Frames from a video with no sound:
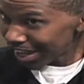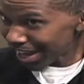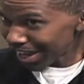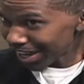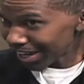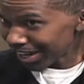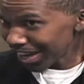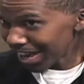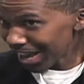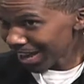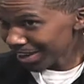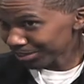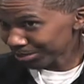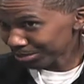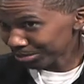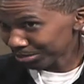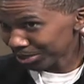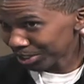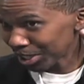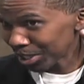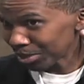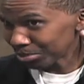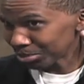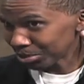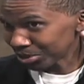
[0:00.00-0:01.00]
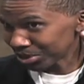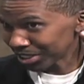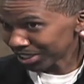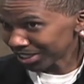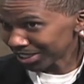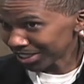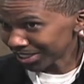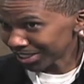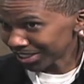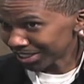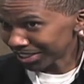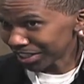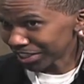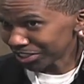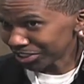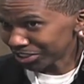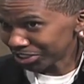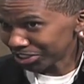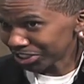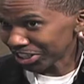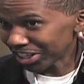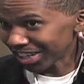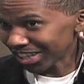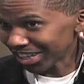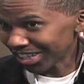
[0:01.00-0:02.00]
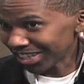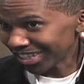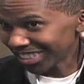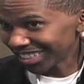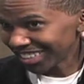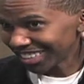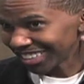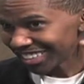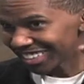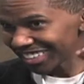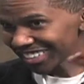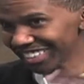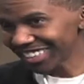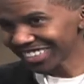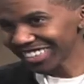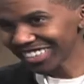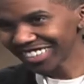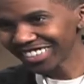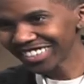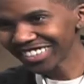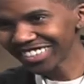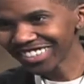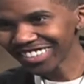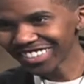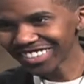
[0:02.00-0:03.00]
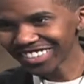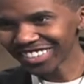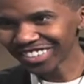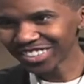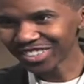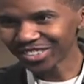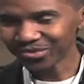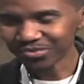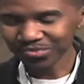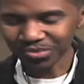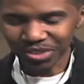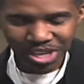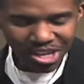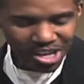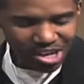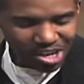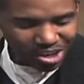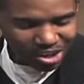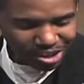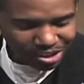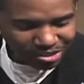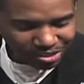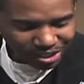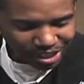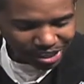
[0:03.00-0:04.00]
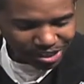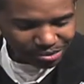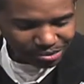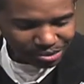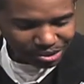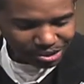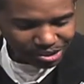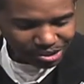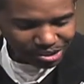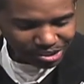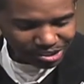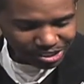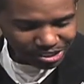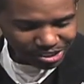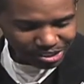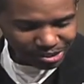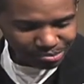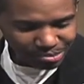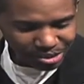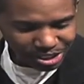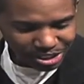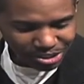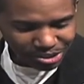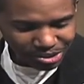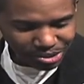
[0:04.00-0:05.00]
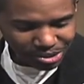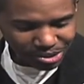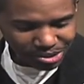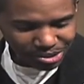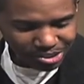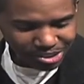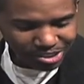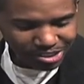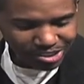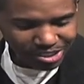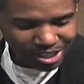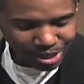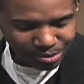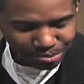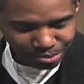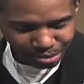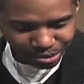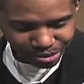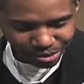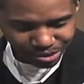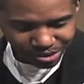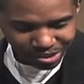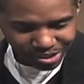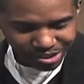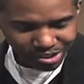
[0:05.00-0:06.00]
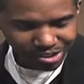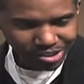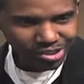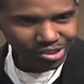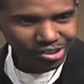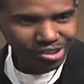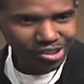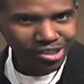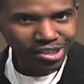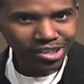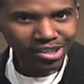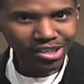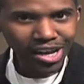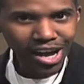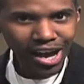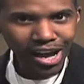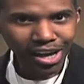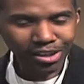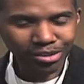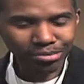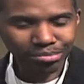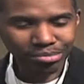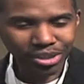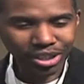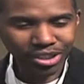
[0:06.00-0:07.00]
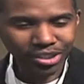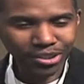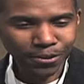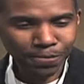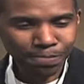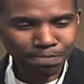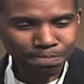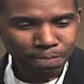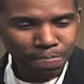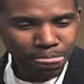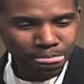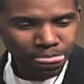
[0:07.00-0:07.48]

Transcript: had to have some staples right. that stay okay. shut. Right. Go ahead. You know. All right. Well, this is my song Staples. This is uh, a uh, acapella.